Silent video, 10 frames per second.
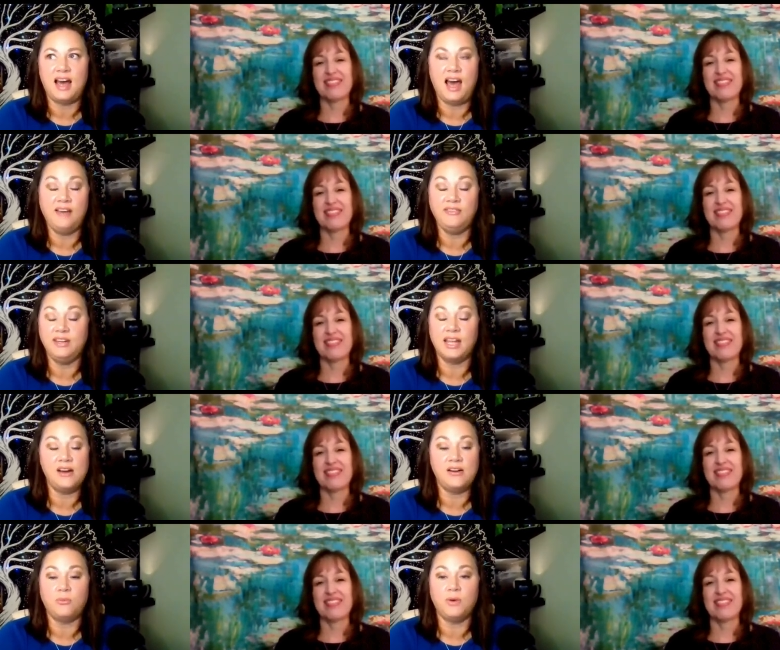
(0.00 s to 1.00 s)
Speaker 1: I haven't
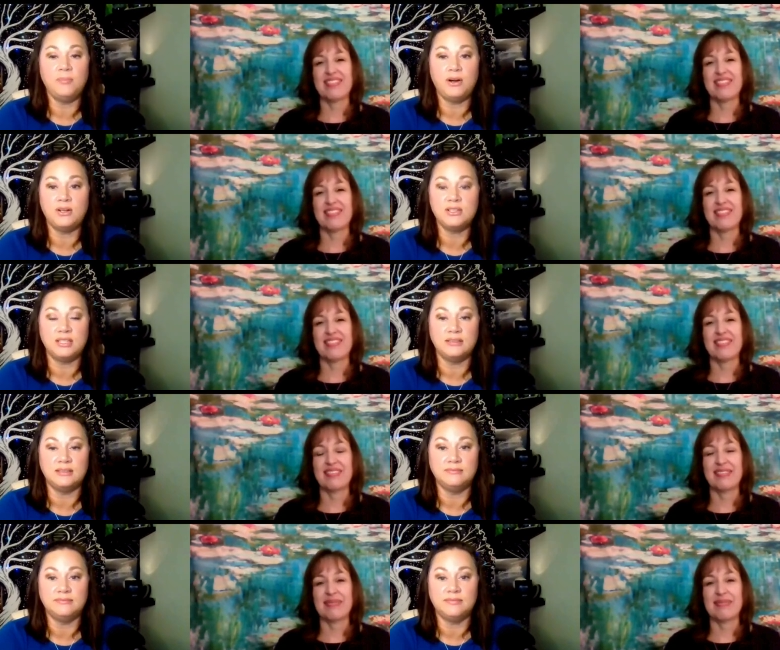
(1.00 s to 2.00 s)
encountered one
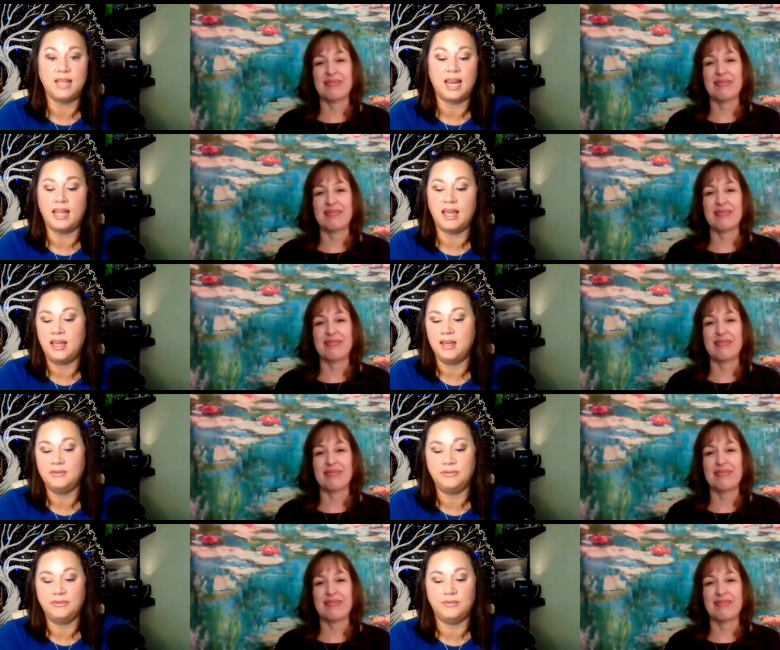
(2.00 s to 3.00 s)
person that I
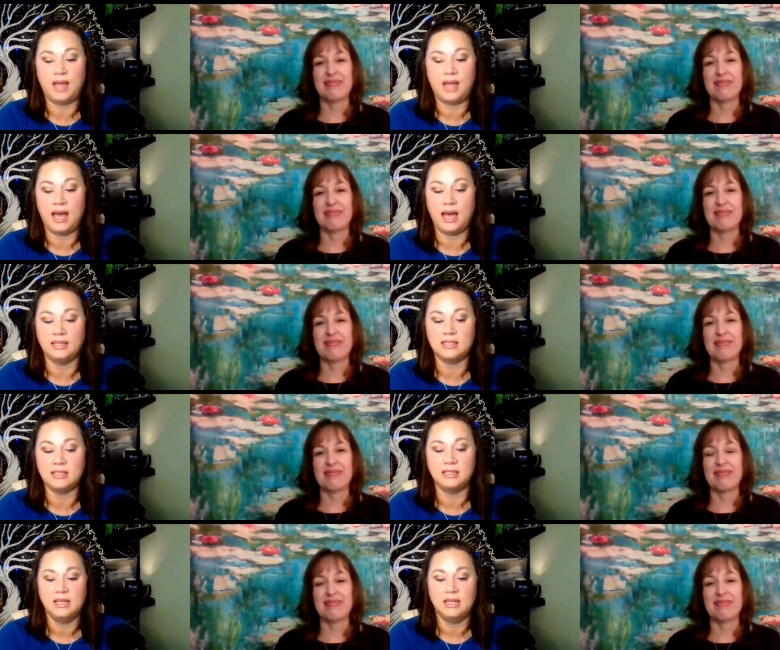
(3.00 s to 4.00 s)
gave that
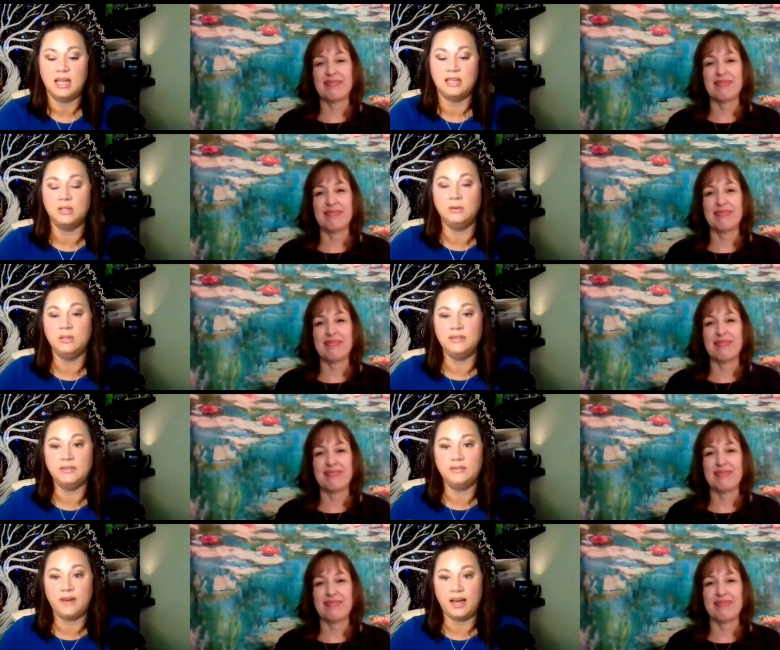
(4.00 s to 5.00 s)

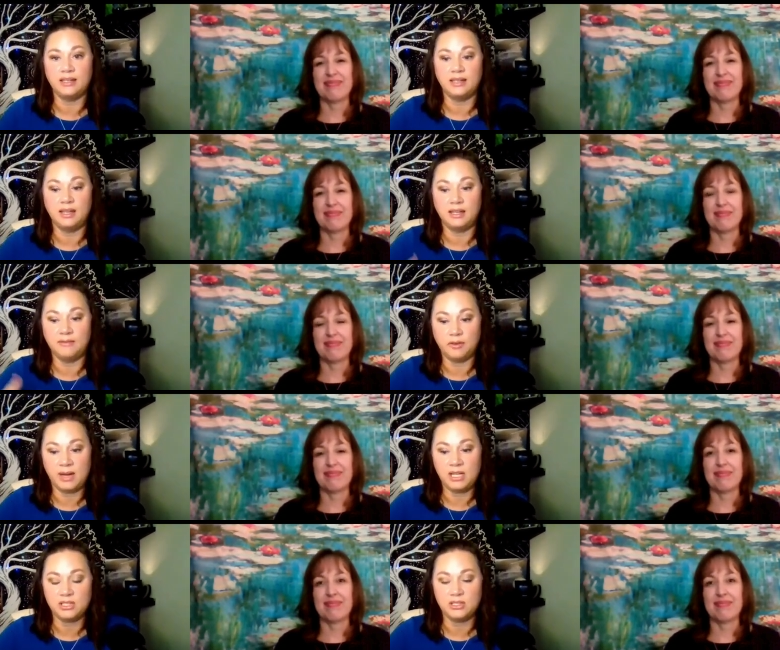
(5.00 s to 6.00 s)
intuitive device
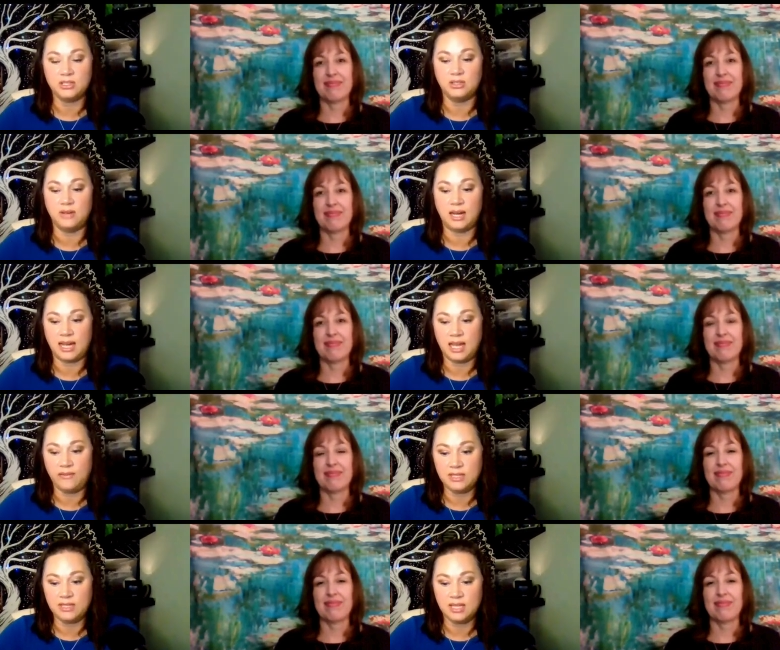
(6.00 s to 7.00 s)
information to and I
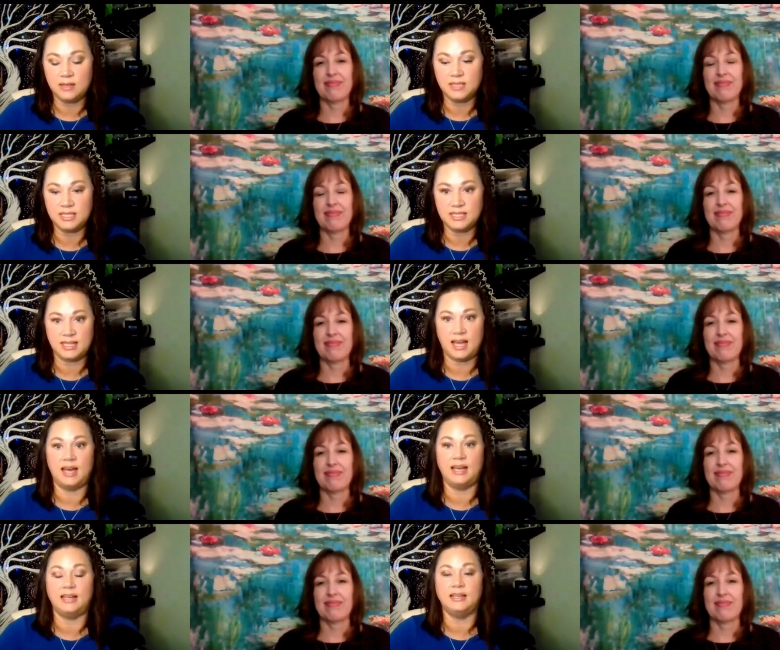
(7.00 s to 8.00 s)
gave it to them to
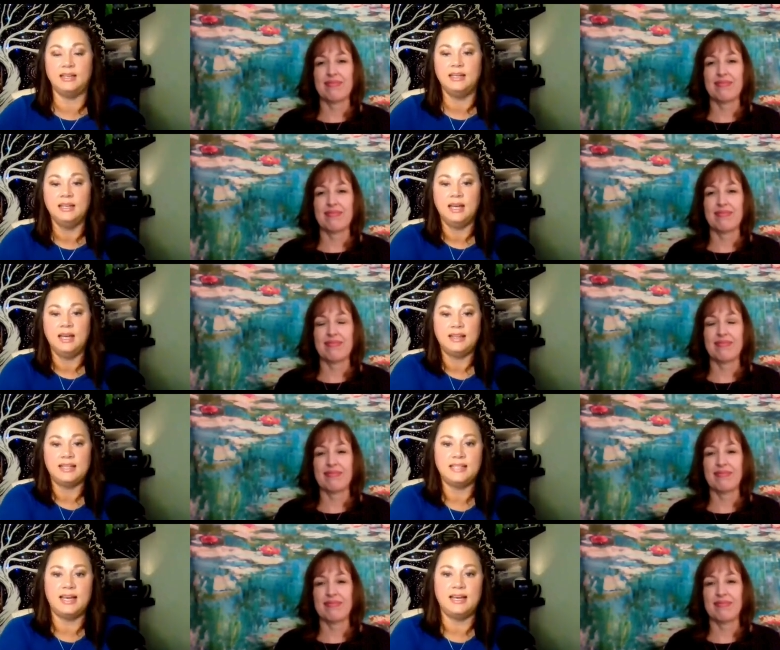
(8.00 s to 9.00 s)
decide
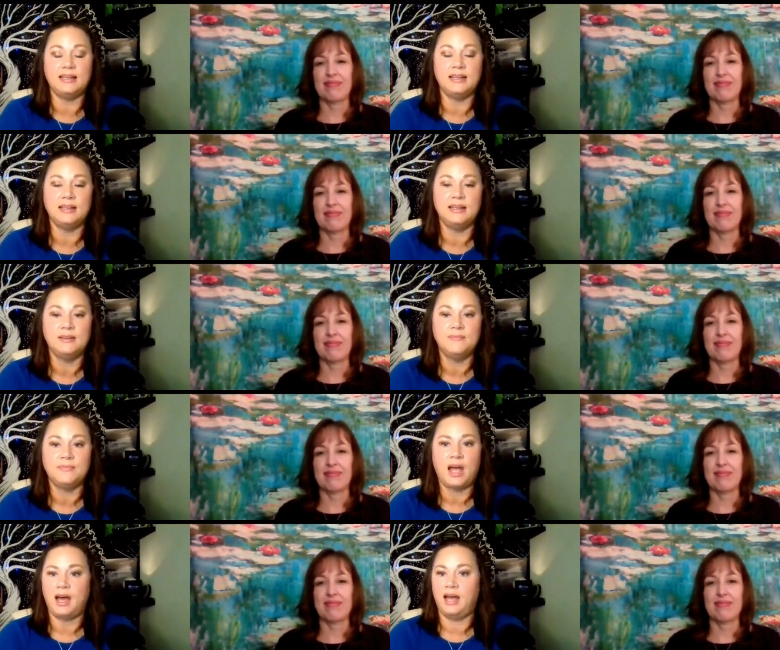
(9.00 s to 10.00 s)
that said,
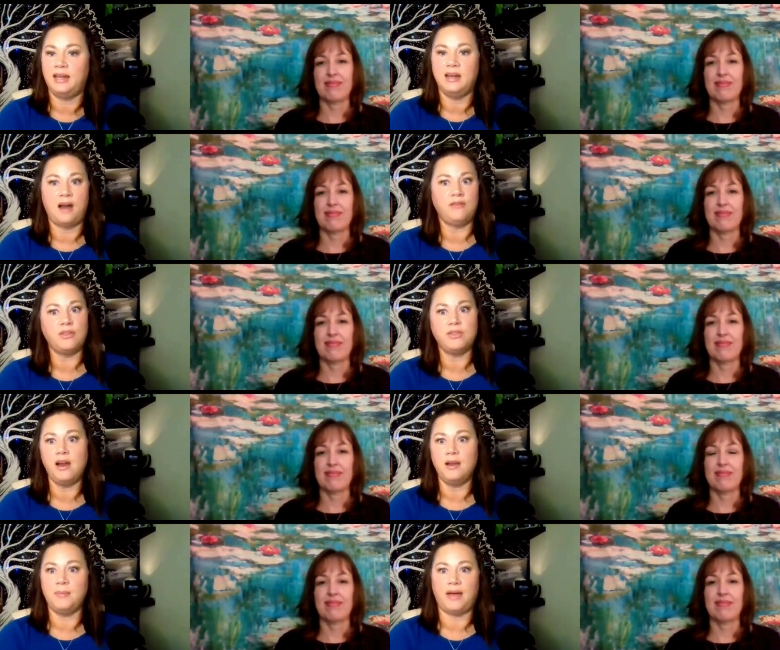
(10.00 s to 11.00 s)
I never
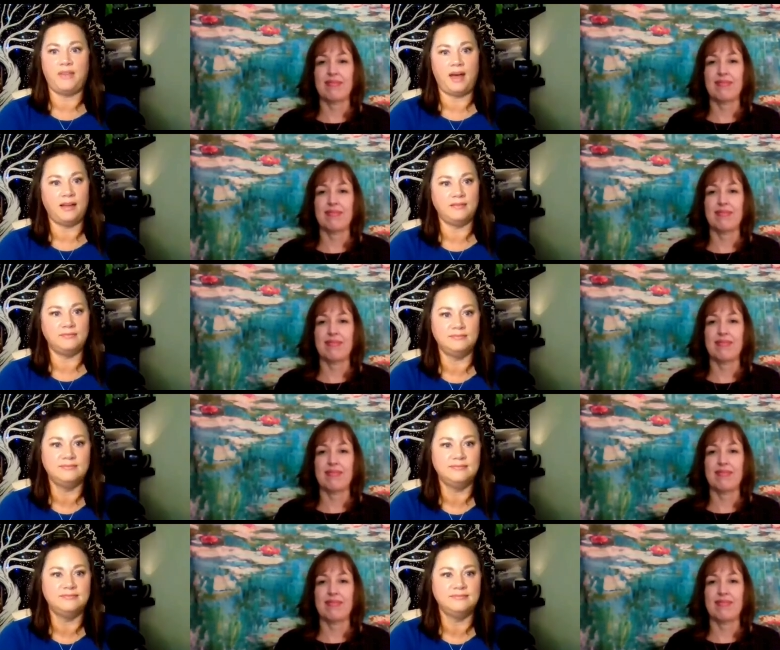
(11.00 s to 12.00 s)
thought about that.
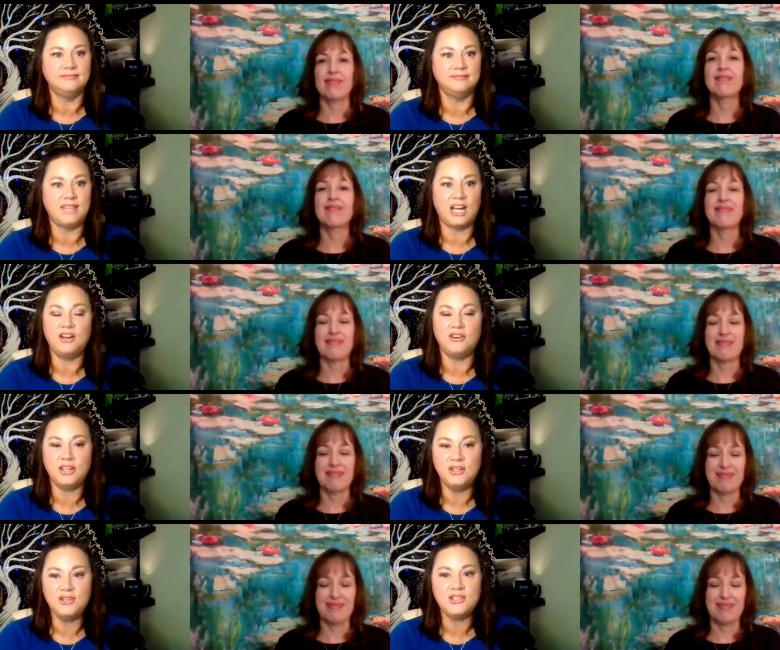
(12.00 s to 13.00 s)
They're
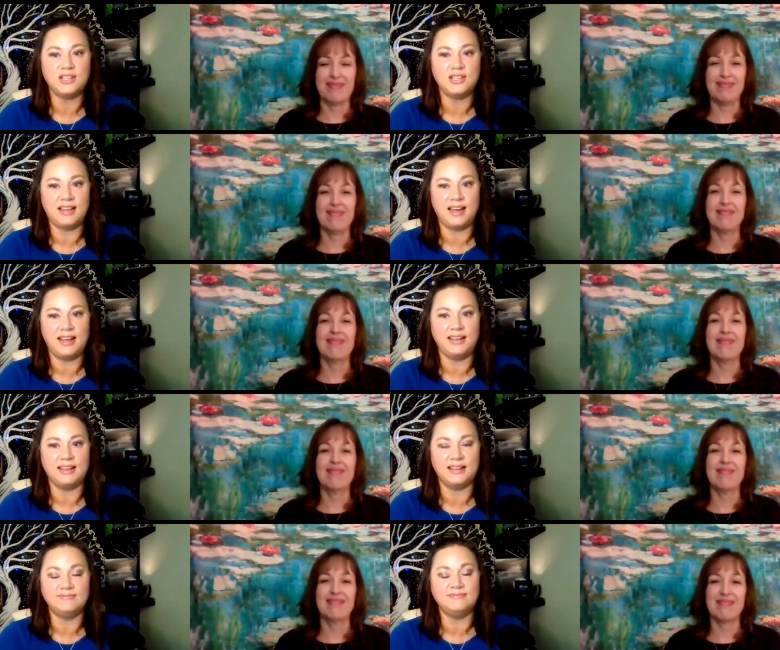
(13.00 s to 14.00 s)
usually like,
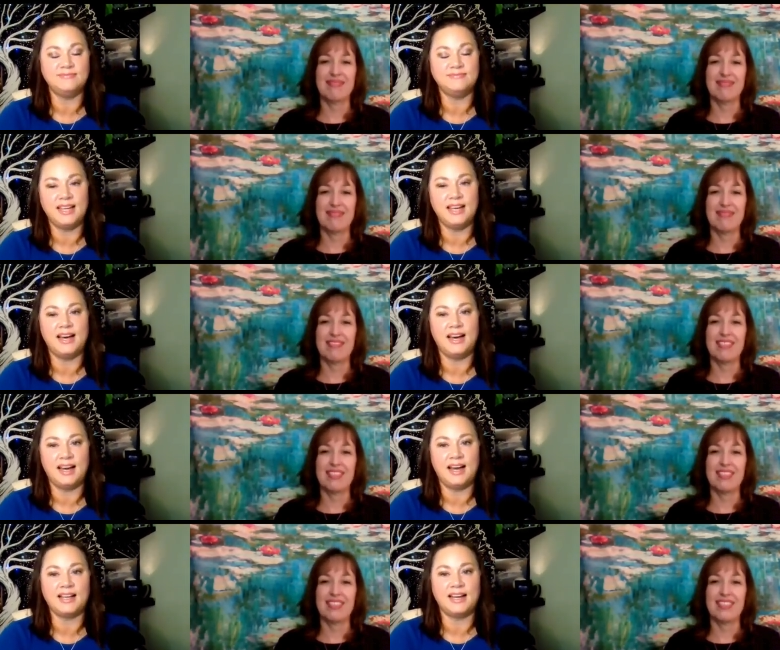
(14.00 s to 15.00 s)

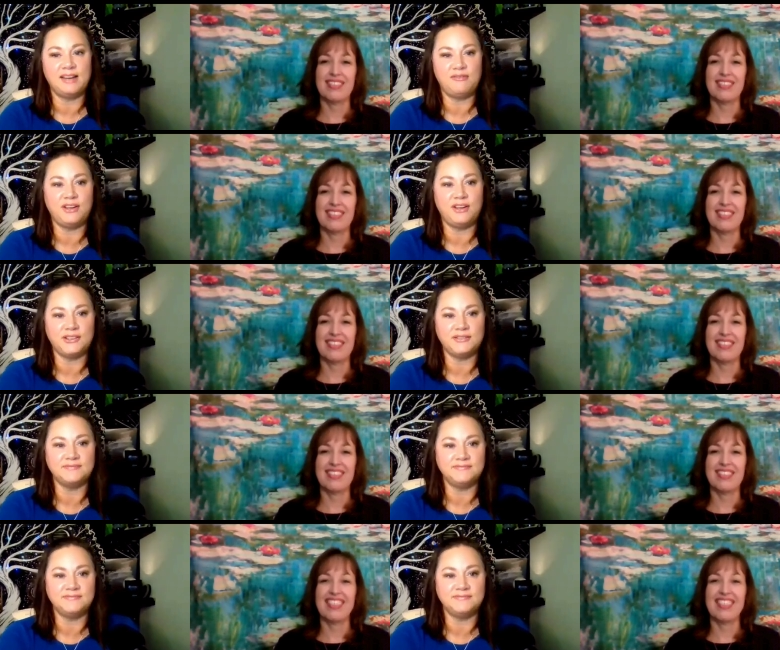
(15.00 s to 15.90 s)
yeah, I kind of figured